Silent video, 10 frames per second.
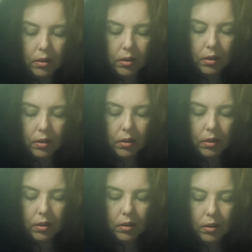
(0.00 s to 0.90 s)

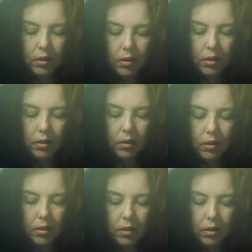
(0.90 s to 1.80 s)

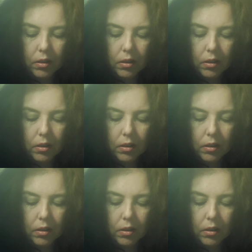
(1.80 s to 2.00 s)
(silence)